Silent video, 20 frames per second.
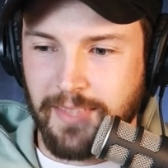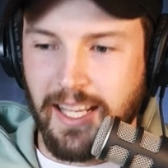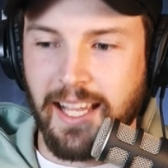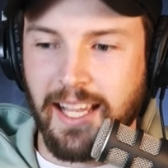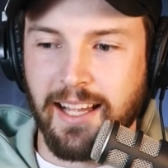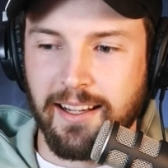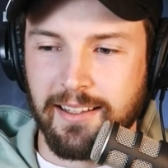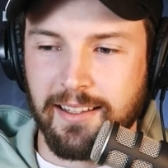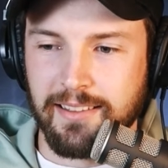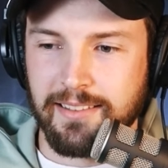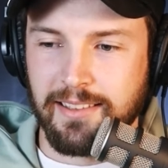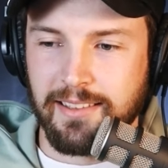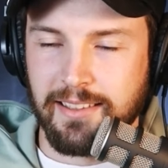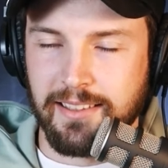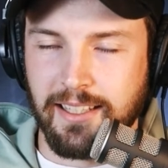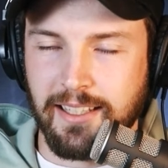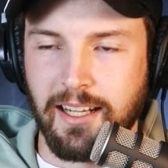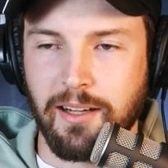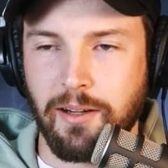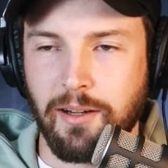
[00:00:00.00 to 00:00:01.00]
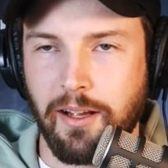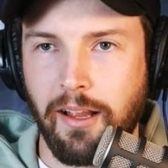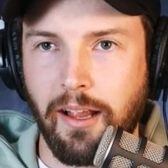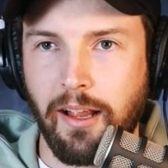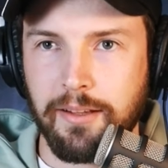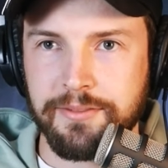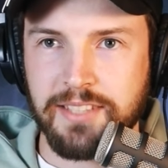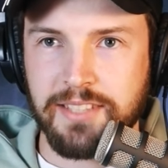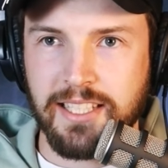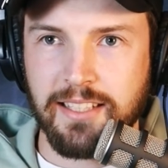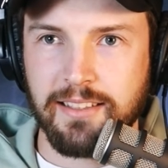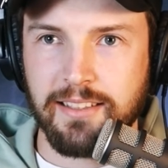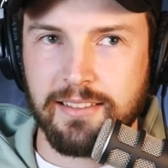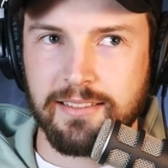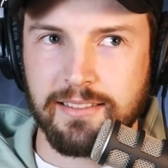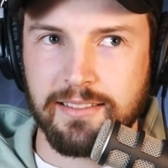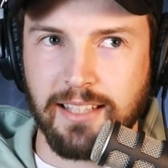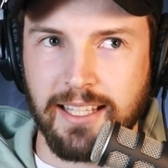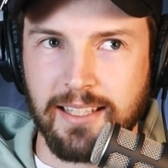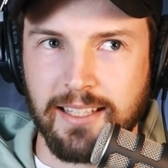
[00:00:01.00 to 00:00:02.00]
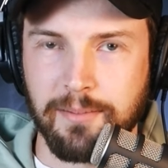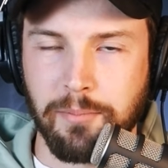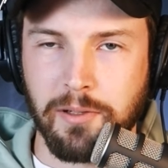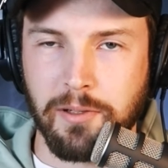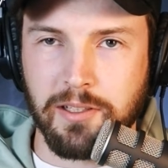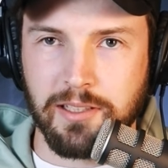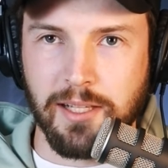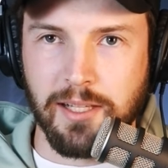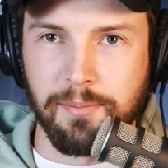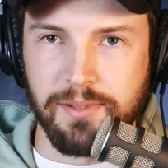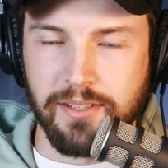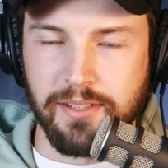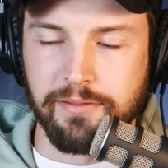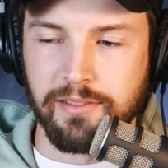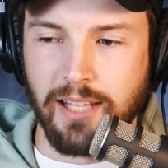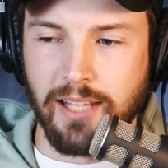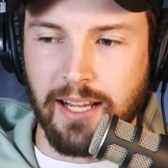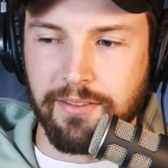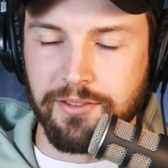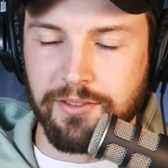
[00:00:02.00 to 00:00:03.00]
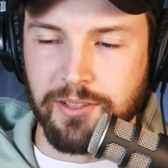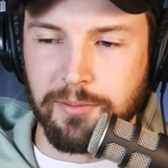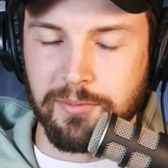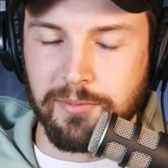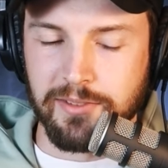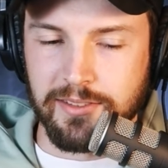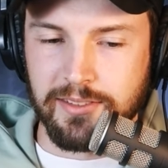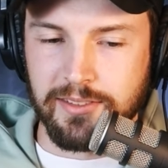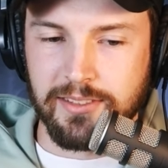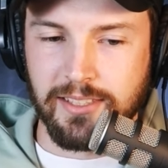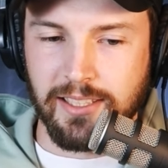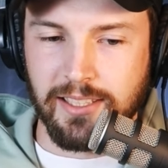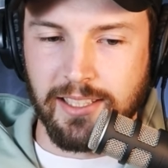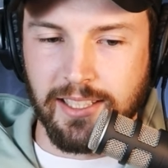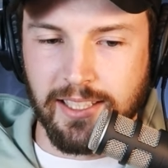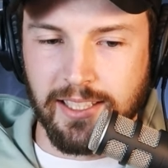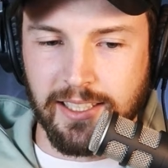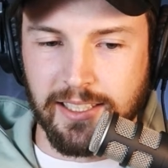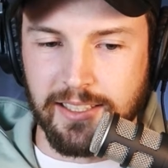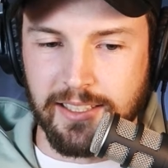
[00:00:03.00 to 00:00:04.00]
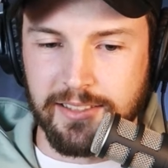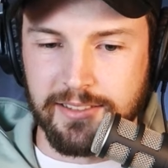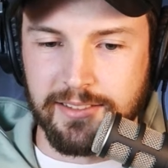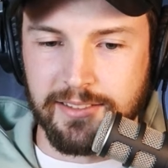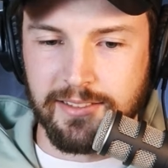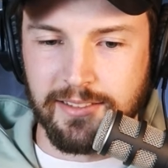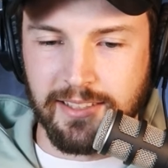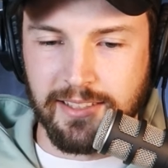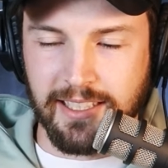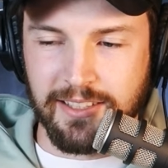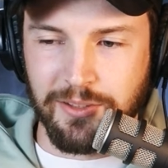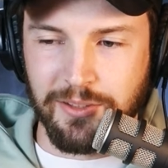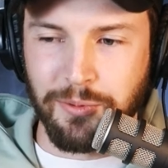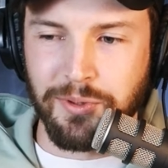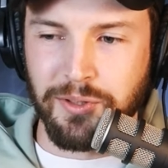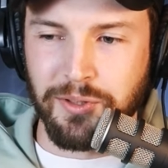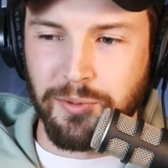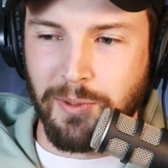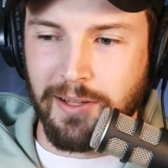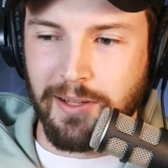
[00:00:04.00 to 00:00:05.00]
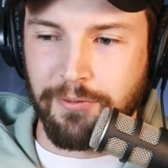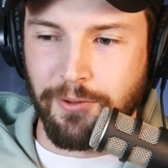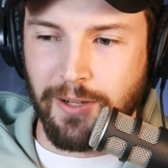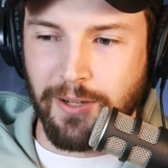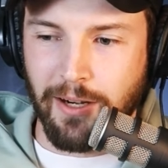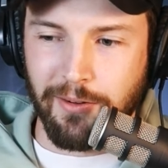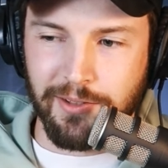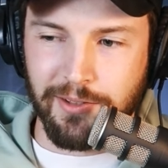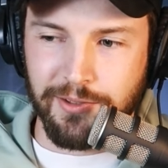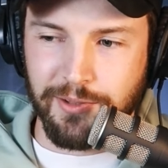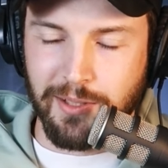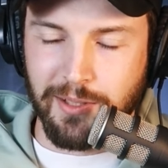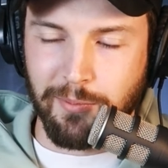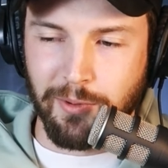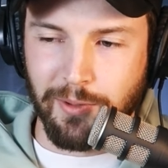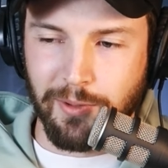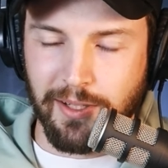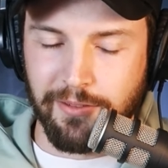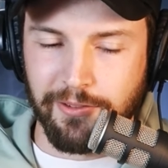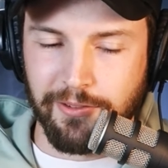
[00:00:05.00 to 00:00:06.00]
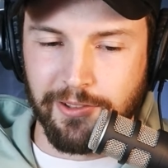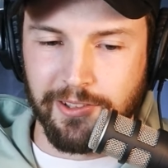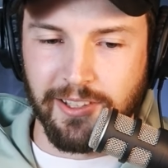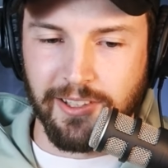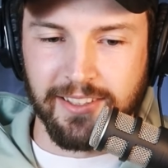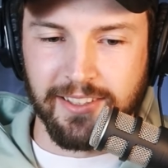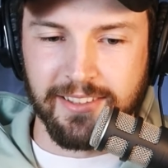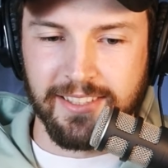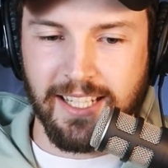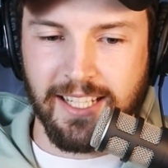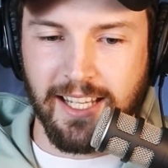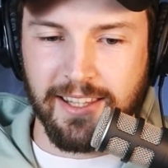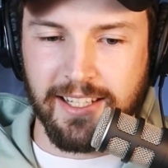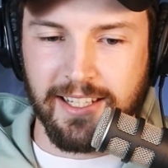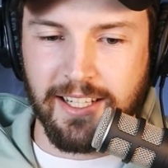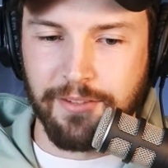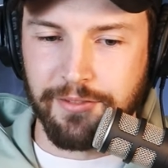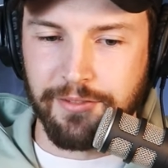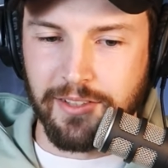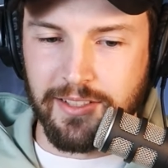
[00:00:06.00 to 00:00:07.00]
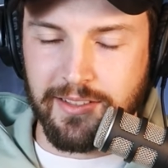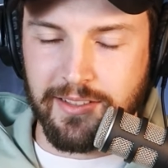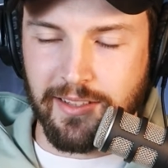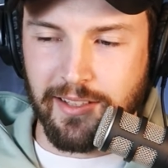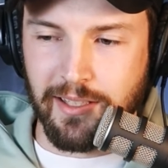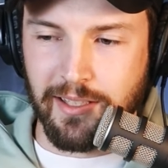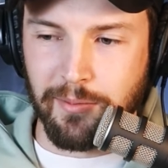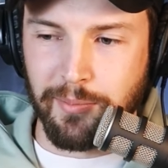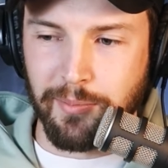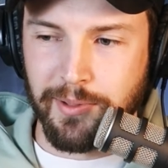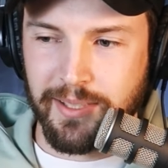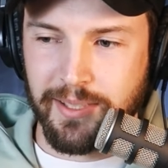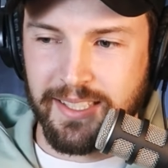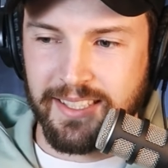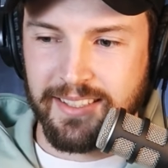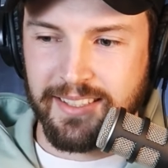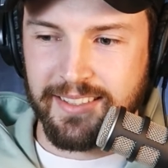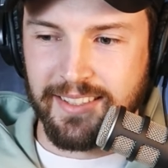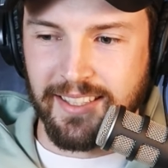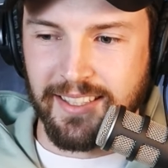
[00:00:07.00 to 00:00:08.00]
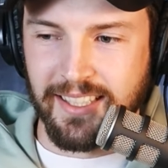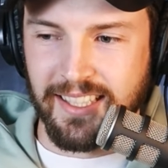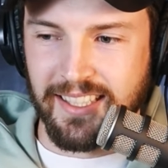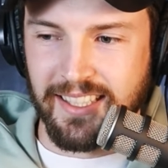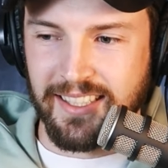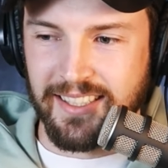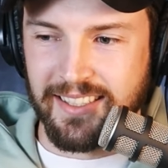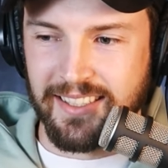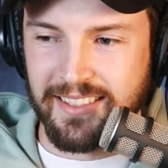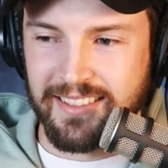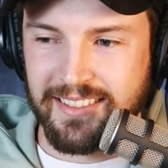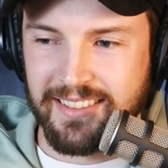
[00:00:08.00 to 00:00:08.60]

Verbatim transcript: Yeah. Hmm. I've seen like clips of live streamers uh, like doing the 24 hour stream or whatever. And yeah, they definitely sleep. Uh,